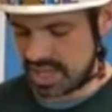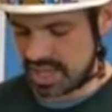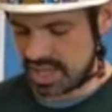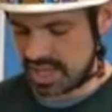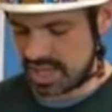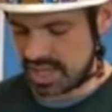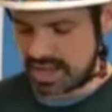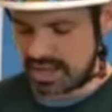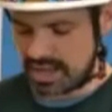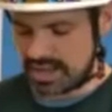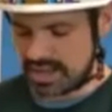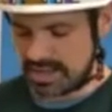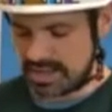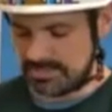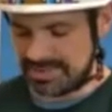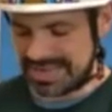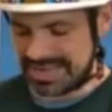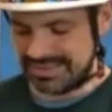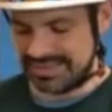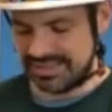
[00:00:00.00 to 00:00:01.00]

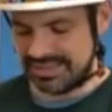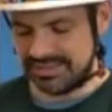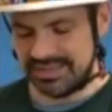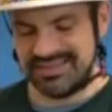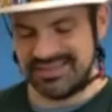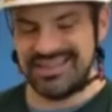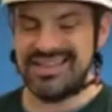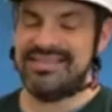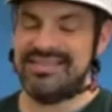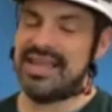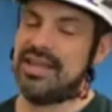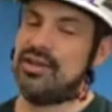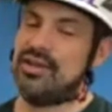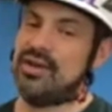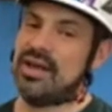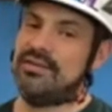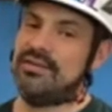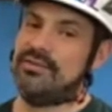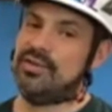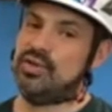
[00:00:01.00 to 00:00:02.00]
Um, I think that's it. Thank you
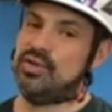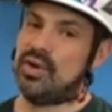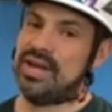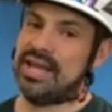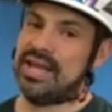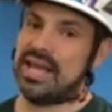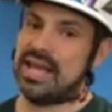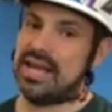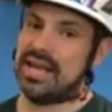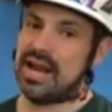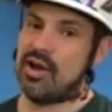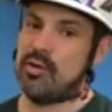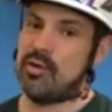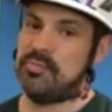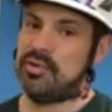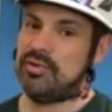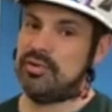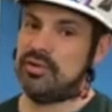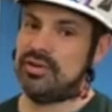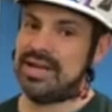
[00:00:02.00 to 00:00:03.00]
guys for joining in. I hope
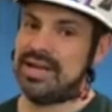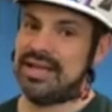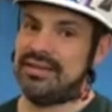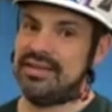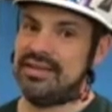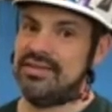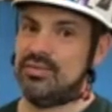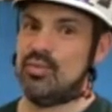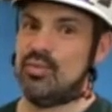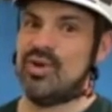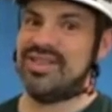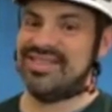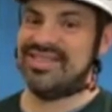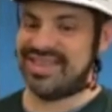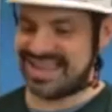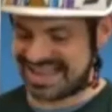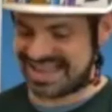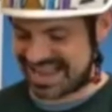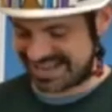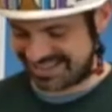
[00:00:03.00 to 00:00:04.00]
you learned at least one
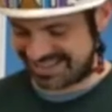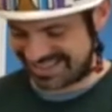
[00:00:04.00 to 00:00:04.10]
thing out of